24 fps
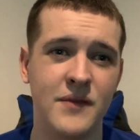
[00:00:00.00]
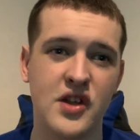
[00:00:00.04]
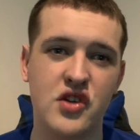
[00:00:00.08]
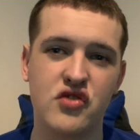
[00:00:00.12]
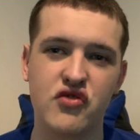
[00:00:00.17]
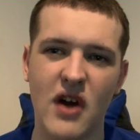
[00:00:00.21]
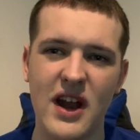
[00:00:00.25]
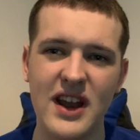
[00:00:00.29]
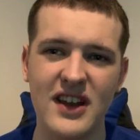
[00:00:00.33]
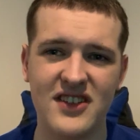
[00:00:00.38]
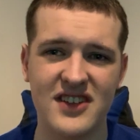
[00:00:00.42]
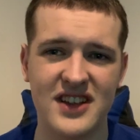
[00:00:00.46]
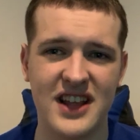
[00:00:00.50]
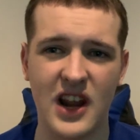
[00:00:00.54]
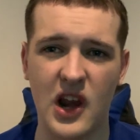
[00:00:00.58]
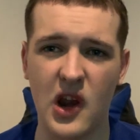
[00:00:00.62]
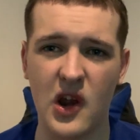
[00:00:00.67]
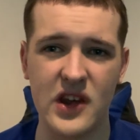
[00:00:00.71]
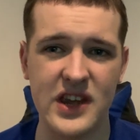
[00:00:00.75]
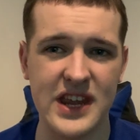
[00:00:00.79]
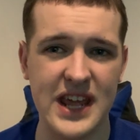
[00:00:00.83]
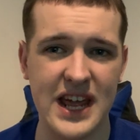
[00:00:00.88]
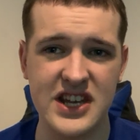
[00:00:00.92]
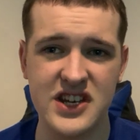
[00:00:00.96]
Great skill
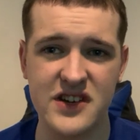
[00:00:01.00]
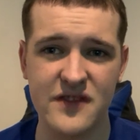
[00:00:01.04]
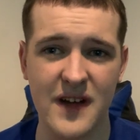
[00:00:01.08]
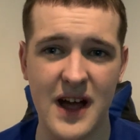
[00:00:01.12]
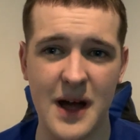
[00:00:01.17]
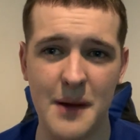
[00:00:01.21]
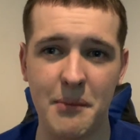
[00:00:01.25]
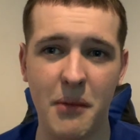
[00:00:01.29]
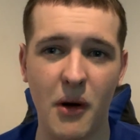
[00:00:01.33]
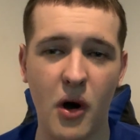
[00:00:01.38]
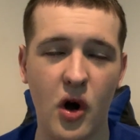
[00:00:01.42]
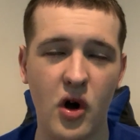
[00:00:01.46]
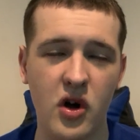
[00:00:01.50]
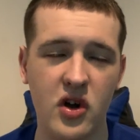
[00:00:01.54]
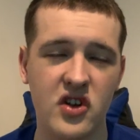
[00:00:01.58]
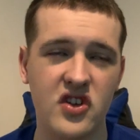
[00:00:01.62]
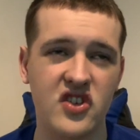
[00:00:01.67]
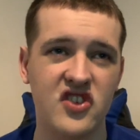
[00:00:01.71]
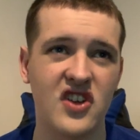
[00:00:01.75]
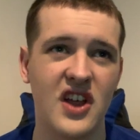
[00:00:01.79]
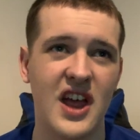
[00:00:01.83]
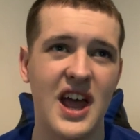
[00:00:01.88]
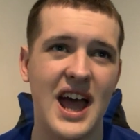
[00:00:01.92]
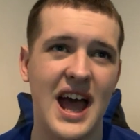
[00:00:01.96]
on the edge of our
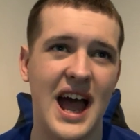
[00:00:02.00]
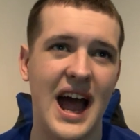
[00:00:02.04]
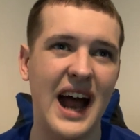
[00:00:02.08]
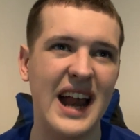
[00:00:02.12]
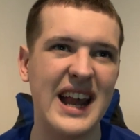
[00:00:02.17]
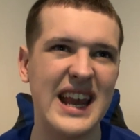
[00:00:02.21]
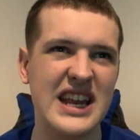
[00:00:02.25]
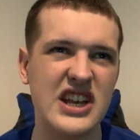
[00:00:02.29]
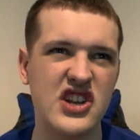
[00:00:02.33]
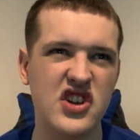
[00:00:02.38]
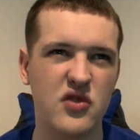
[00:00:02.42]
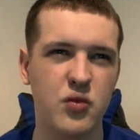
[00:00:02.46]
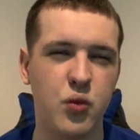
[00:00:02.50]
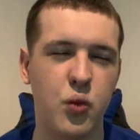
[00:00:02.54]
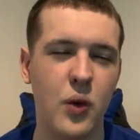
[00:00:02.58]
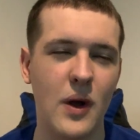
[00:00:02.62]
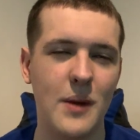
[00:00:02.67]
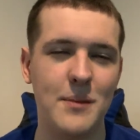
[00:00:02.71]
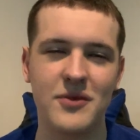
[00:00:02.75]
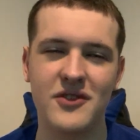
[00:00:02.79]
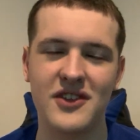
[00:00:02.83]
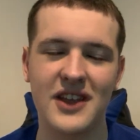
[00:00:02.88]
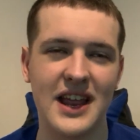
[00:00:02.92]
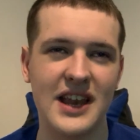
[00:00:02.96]
box, and he just
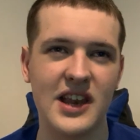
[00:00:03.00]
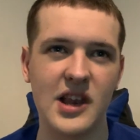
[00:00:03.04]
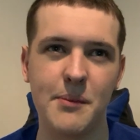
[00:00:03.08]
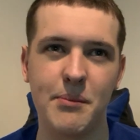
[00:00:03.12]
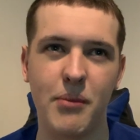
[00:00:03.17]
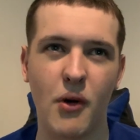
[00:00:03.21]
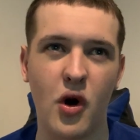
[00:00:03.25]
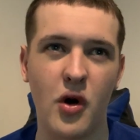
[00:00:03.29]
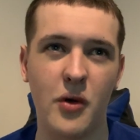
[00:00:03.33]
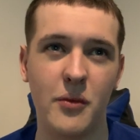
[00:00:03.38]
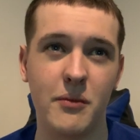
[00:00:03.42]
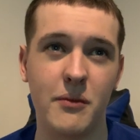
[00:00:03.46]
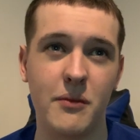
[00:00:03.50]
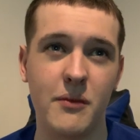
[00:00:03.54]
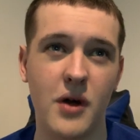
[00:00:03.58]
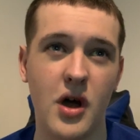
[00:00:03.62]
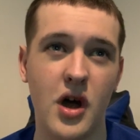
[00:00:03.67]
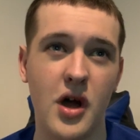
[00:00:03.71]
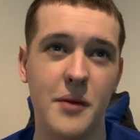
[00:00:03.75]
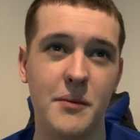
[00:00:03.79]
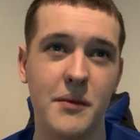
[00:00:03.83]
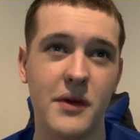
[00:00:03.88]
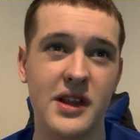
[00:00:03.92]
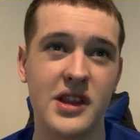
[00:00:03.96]
whips it in the bottom,
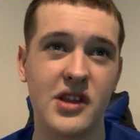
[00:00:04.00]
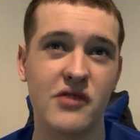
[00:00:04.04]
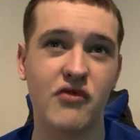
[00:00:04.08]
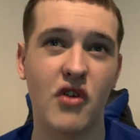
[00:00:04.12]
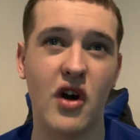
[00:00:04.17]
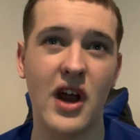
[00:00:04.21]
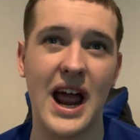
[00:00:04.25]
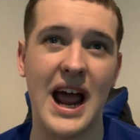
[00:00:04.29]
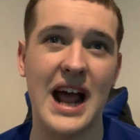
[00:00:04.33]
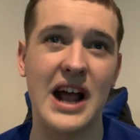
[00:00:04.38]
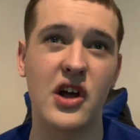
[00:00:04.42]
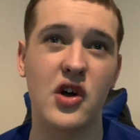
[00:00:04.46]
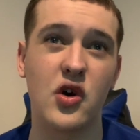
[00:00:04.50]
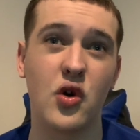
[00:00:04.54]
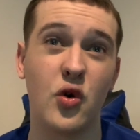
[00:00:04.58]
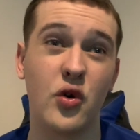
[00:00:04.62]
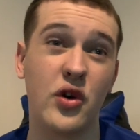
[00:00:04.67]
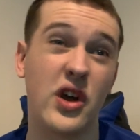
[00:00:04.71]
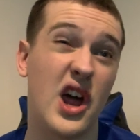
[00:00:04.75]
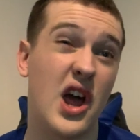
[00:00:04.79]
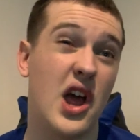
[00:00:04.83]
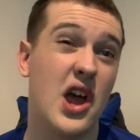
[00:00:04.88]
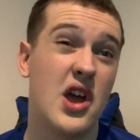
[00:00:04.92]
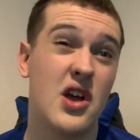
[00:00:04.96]
in the right-hand
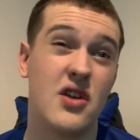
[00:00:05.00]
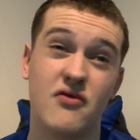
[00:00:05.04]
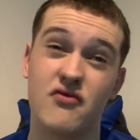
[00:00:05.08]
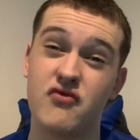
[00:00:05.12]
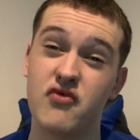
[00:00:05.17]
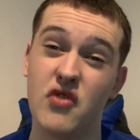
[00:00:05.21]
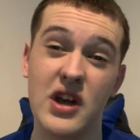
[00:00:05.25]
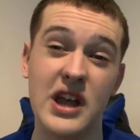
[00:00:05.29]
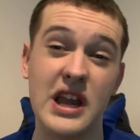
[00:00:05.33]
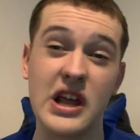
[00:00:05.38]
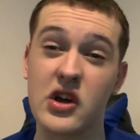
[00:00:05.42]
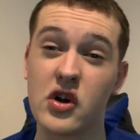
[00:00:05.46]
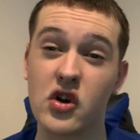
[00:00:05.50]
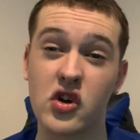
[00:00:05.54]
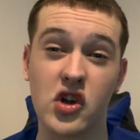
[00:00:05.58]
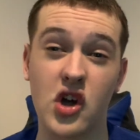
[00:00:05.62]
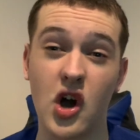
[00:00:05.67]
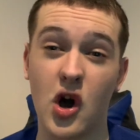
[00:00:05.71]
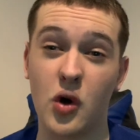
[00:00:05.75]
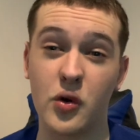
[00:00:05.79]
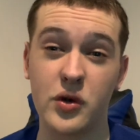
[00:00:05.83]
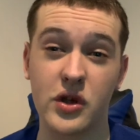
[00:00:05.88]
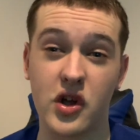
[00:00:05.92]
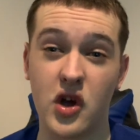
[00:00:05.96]
corner. Really good
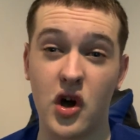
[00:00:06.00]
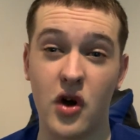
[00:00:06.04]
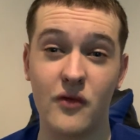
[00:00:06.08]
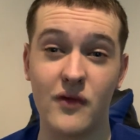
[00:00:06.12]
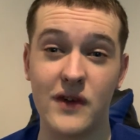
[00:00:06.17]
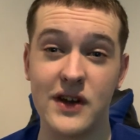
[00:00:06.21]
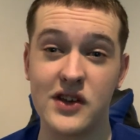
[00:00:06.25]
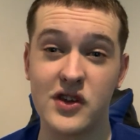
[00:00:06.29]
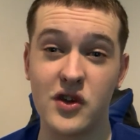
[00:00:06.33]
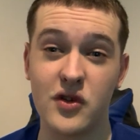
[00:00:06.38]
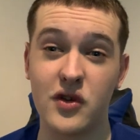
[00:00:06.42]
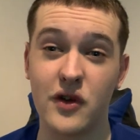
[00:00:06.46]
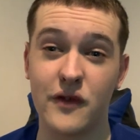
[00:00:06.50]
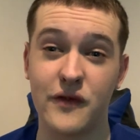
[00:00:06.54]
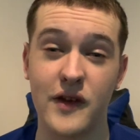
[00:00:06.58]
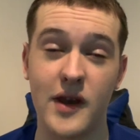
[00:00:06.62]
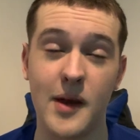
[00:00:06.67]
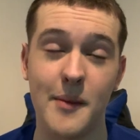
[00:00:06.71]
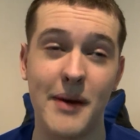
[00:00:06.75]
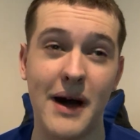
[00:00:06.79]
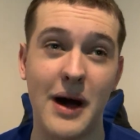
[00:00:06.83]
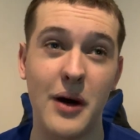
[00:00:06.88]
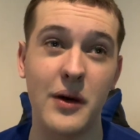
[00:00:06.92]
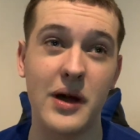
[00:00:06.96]
goal. You can't really do nothing
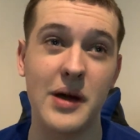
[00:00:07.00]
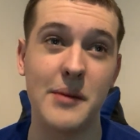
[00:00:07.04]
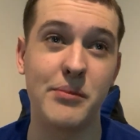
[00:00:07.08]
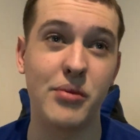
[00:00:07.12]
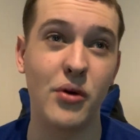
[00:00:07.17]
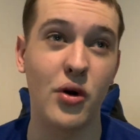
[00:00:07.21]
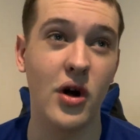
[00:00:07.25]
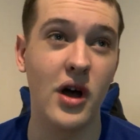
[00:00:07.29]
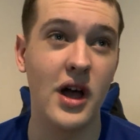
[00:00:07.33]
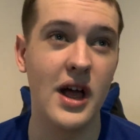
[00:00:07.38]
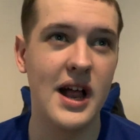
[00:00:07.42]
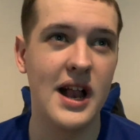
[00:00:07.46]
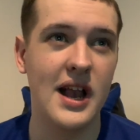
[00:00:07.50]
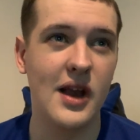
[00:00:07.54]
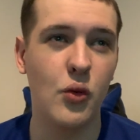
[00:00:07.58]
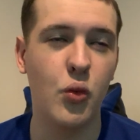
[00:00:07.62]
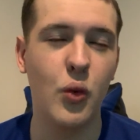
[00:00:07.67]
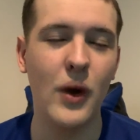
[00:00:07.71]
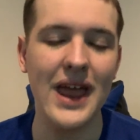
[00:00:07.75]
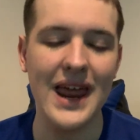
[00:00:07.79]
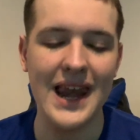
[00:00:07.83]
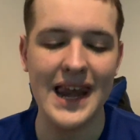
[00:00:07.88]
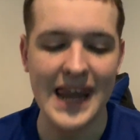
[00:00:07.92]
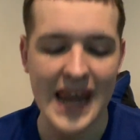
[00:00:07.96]
about it, but
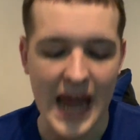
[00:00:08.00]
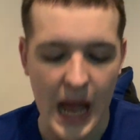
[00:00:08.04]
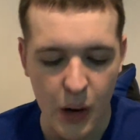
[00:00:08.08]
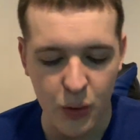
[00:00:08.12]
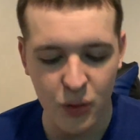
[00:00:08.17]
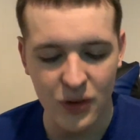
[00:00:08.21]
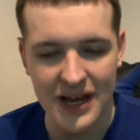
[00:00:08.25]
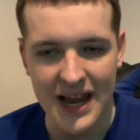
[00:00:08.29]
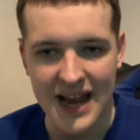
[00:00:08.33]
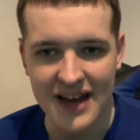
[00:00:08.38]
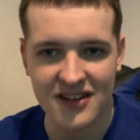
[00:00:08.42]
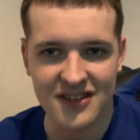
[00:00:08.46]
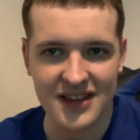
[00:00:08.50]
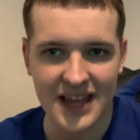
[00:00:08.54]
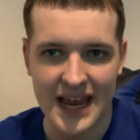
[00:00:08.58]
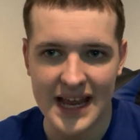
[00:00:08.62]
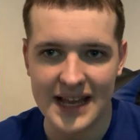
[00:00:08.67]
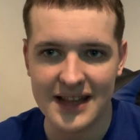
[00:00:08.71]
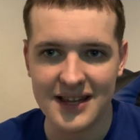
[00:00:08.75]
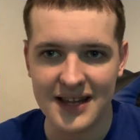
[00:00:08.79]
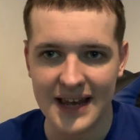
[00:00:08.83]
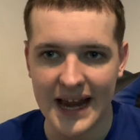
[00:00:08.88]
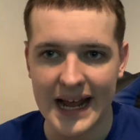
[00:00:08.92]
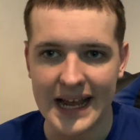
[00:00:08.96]
we allowed Leicester
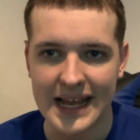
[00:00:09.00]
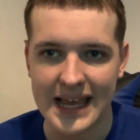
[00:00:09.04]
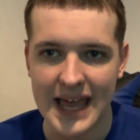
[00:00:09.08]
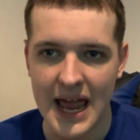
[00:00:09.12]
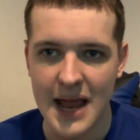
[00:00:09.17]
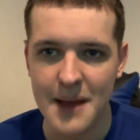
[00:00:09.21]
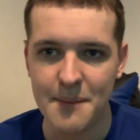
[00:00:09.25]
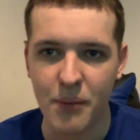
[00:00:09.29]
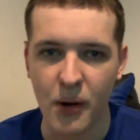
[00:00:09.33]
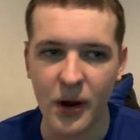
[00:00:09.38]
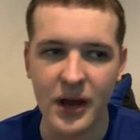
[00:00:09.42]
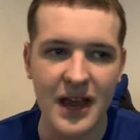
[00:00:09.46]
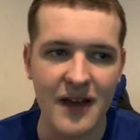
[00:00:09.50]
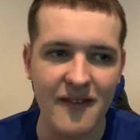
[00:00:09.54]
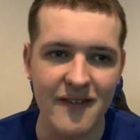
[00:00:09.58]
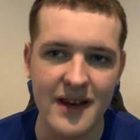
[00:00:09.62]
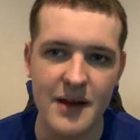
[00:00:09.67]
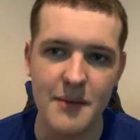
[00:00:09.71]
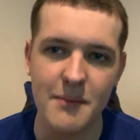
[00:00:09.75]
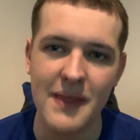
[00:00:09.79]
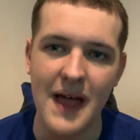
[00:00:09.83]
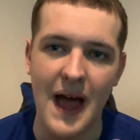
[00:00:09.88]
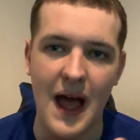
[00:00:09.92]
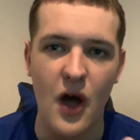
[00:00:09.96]
into that game by giving
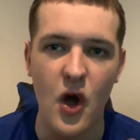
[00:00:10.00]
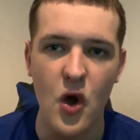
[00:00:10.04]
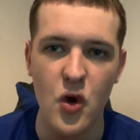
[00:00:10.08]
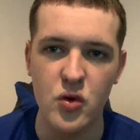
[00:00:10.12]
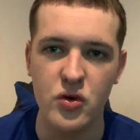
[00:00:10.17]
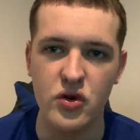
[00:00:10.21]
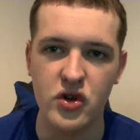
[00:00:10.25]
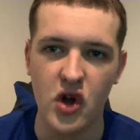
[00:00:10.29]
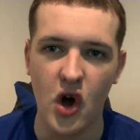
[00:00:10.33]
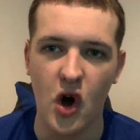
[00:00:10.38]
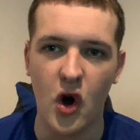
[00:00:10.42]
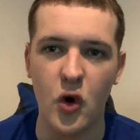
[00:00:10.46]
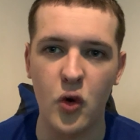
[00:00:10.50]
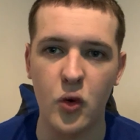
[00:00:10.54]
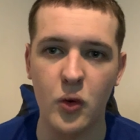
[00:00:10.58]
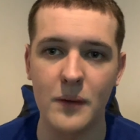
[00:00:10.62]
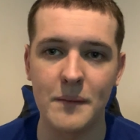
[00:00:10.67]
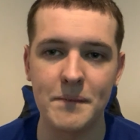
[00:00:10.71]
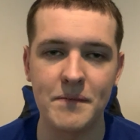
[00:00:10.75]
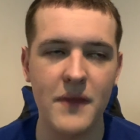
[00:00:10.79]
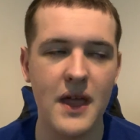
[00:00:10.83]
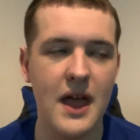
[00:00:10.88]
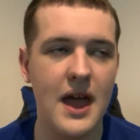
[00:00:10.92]
them that own goal.